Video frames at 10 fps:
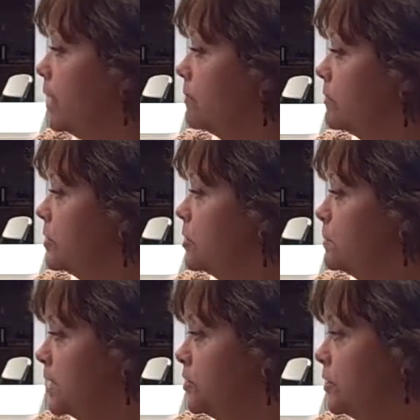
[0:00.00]
in which
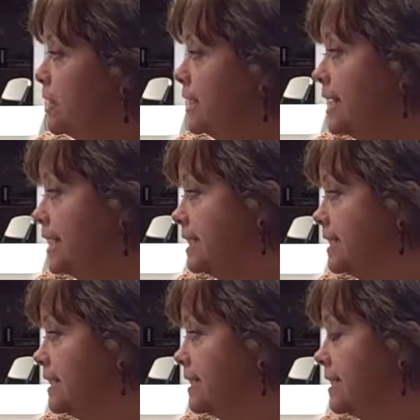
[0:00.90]
special
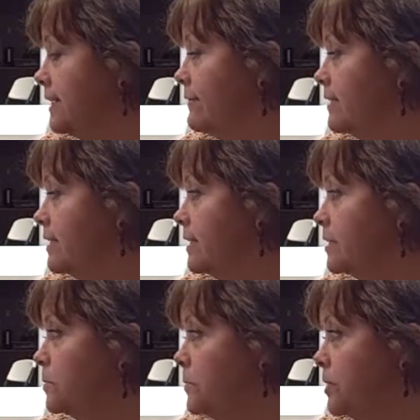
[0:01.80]
intensity is given to the
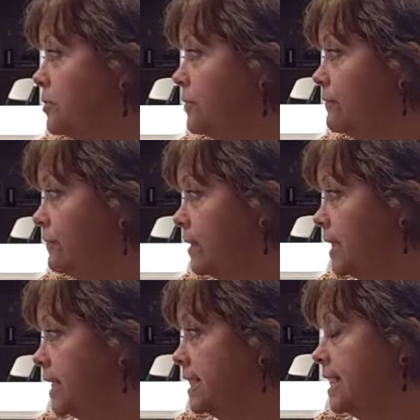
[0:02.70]
expression of
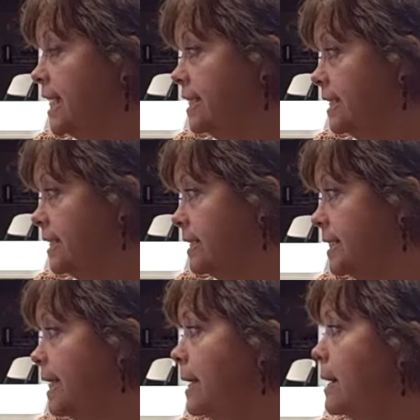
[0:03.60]
feelings and ideas